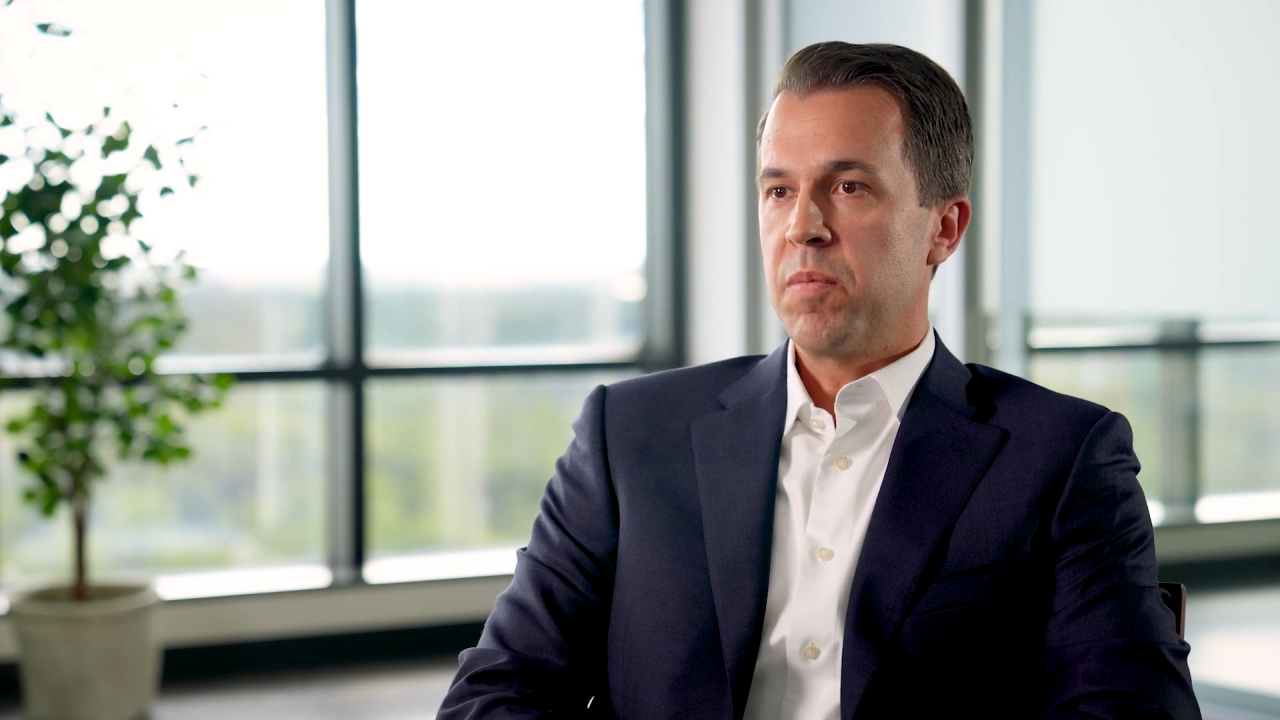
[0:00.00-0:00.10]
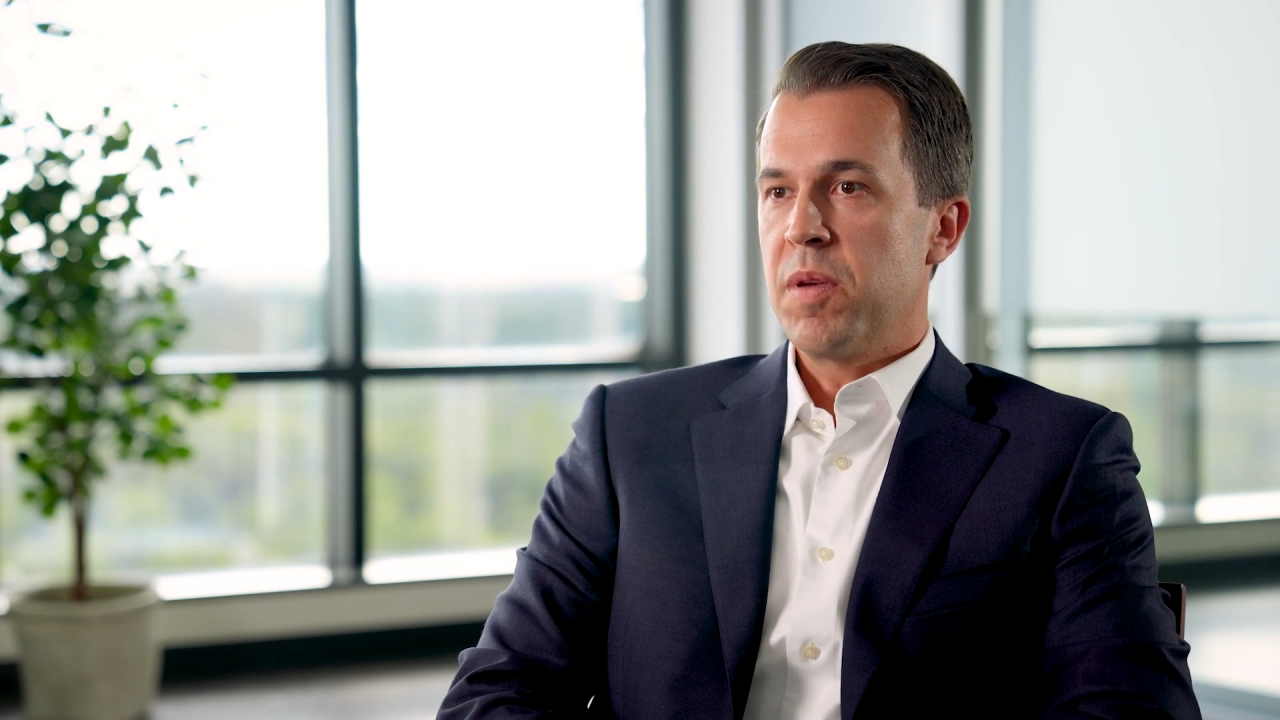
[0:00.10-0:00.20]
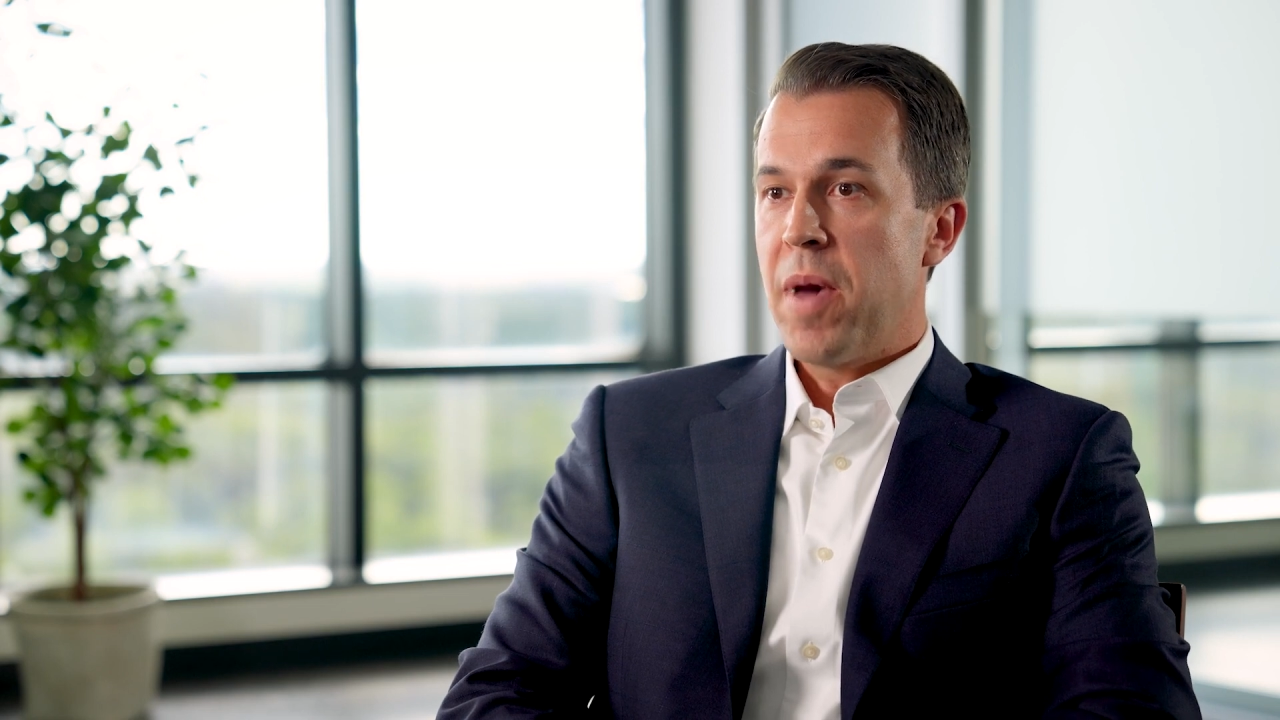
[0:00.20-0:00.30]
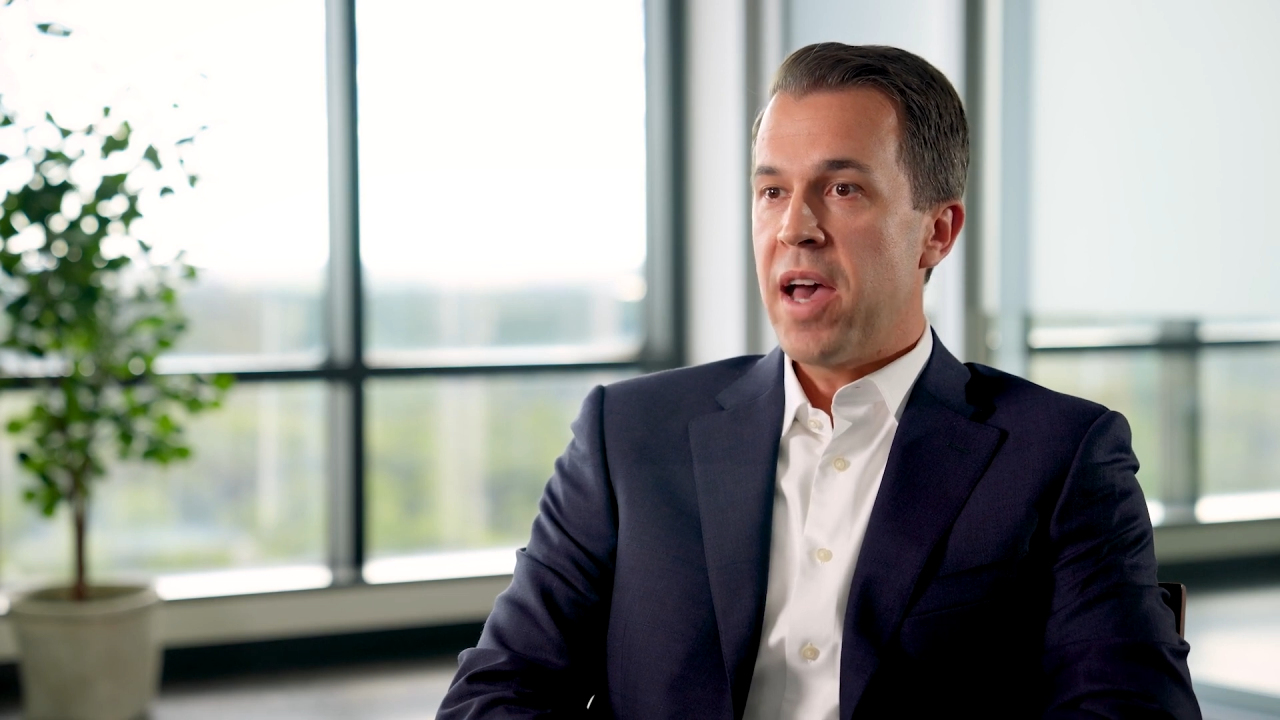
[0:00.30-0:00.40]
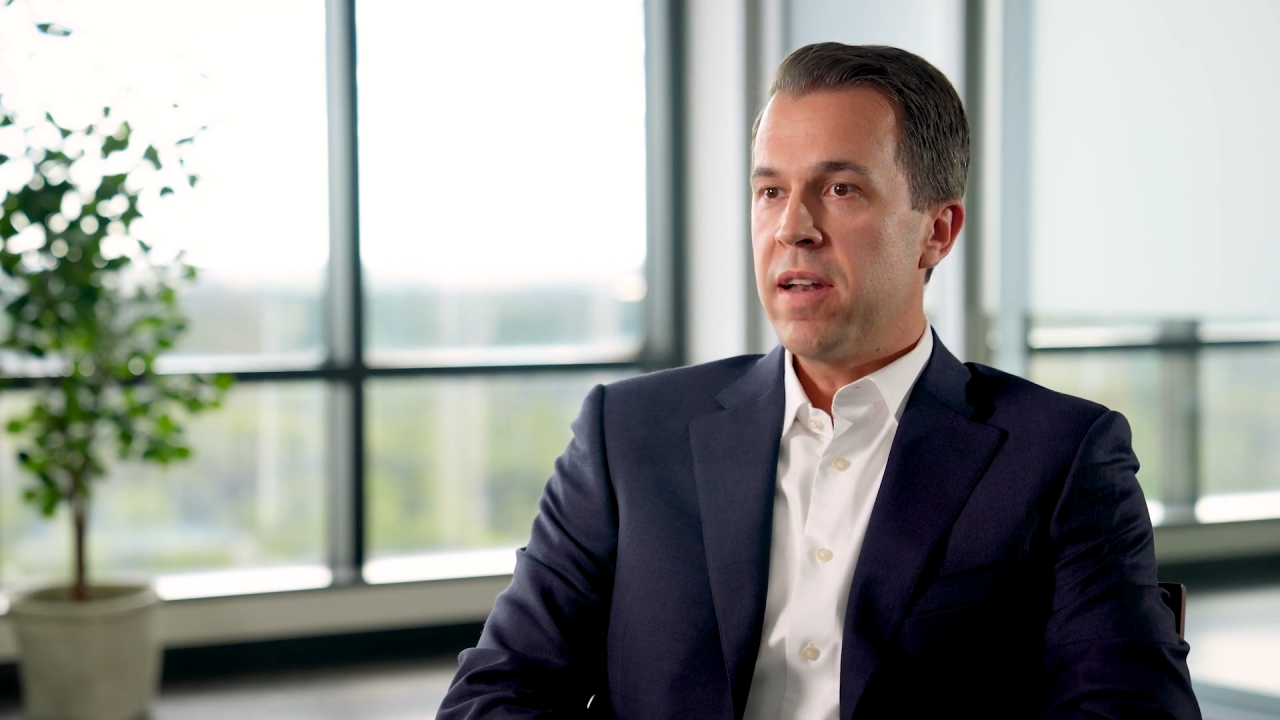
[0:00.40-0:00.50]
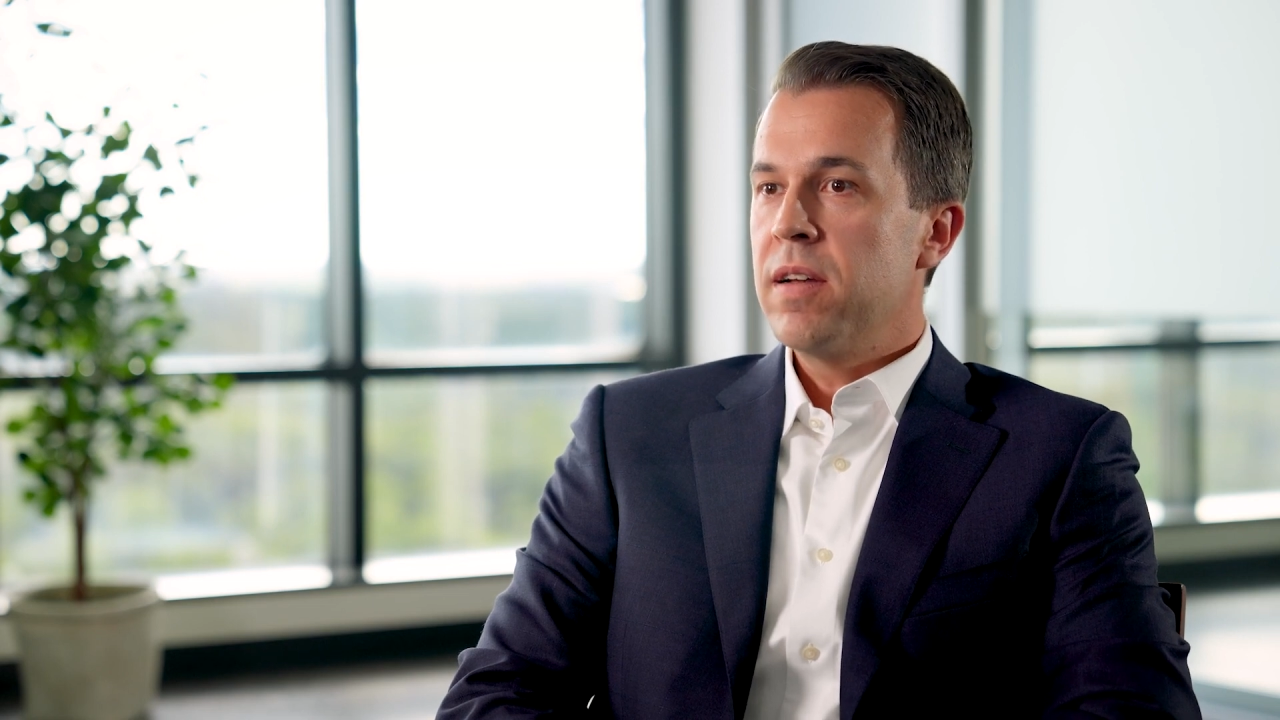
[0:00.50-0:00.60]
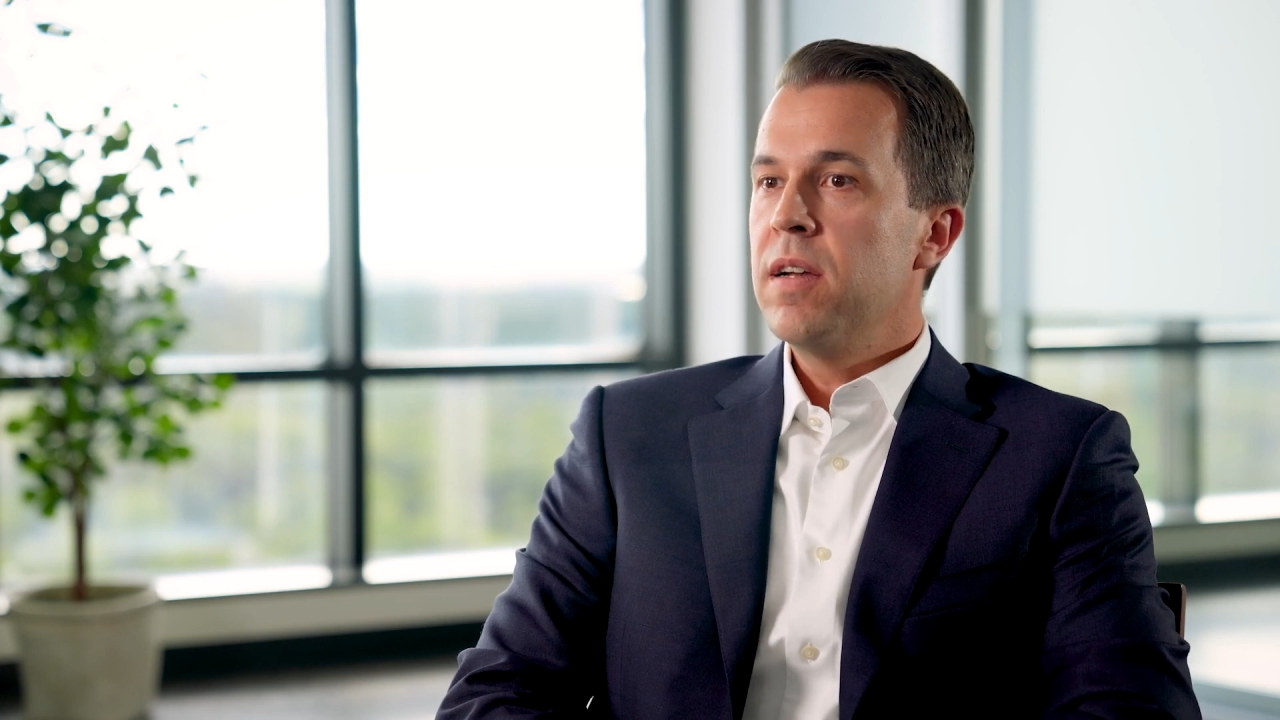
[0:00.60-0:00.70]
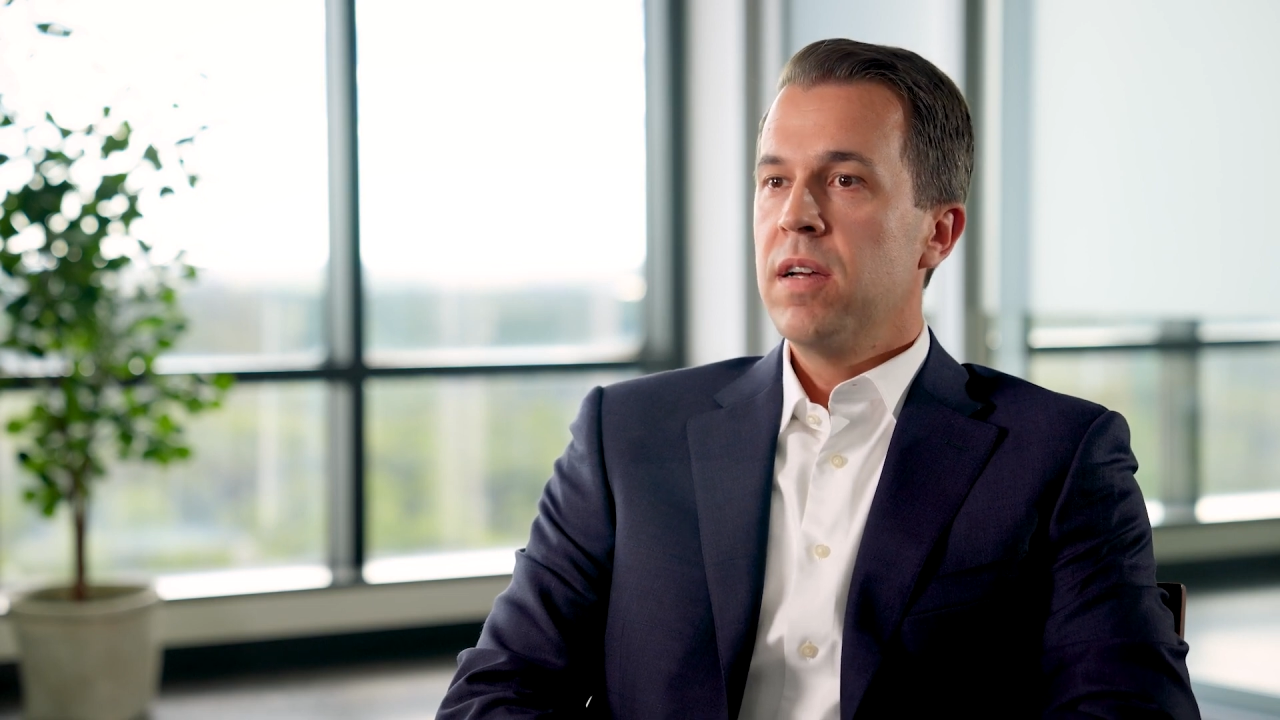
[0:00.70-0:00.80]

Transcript: be met,